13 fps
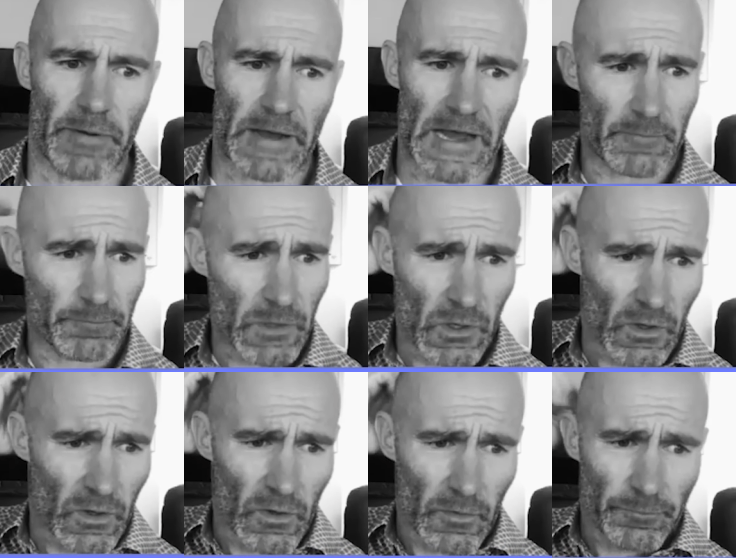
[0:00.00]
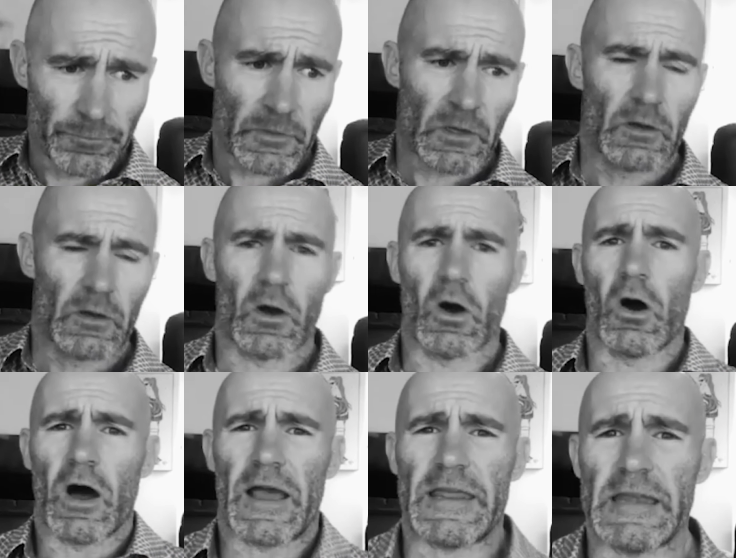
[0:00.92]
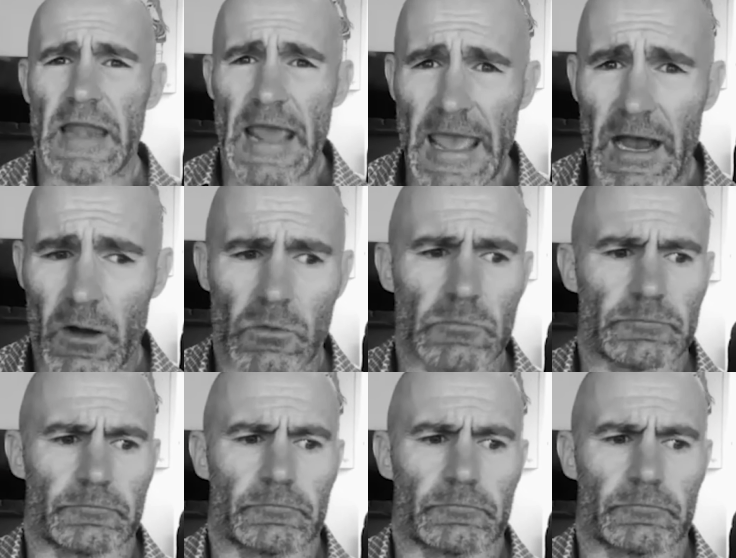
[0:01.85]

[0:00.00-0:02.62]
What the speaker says: But I now,